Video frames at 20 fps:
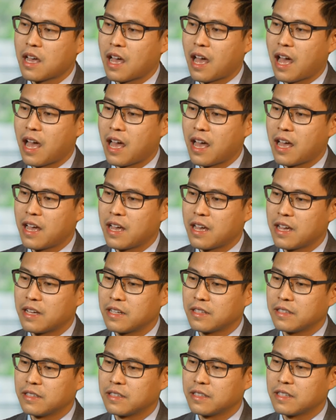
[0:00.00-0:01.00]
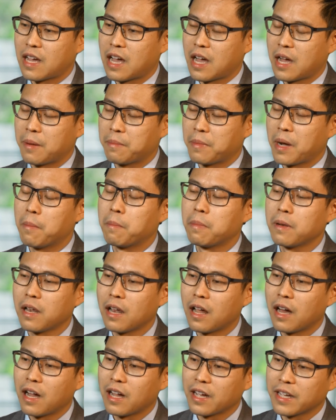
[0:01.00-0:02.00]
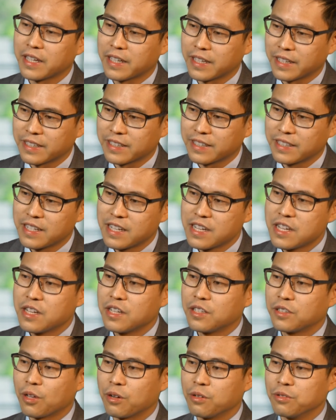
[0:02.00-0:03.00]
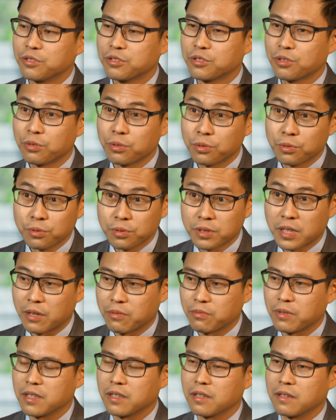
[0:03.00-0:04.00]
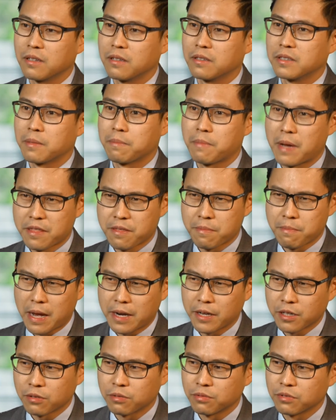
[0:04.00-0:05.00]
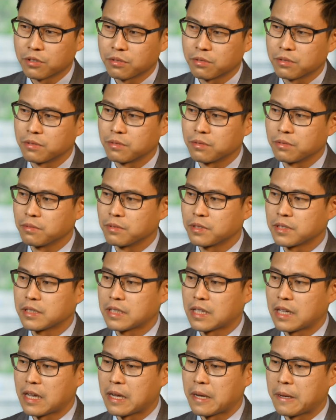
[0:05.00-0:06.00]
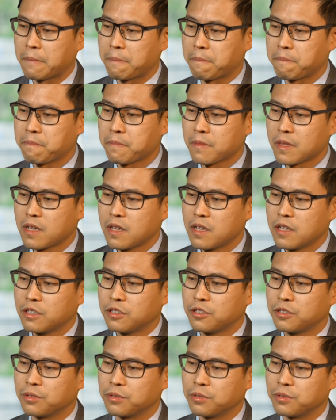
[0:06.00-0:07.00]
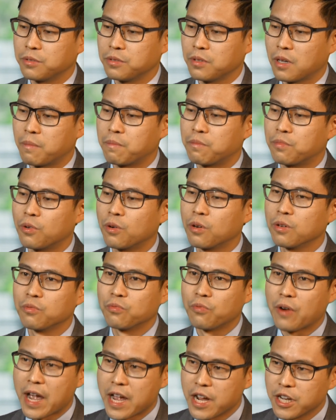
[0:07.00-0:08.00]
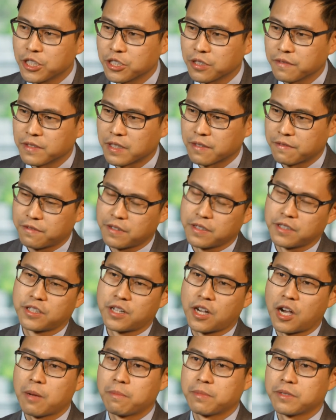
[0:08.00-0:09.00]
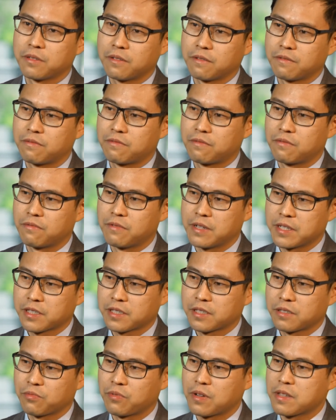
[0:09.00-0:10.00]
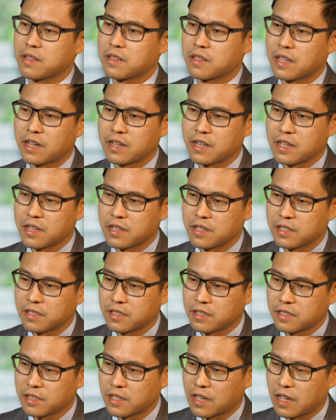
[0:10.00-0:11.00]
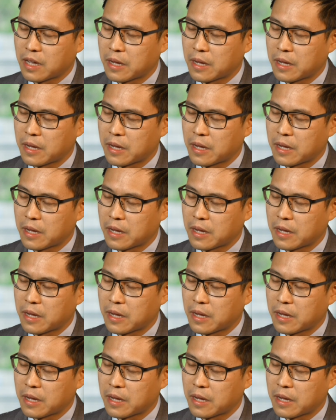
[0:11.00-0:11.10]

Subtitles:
and applying those tools that we learn, the mathematical tools, to a broad range of different types of risks, whether that is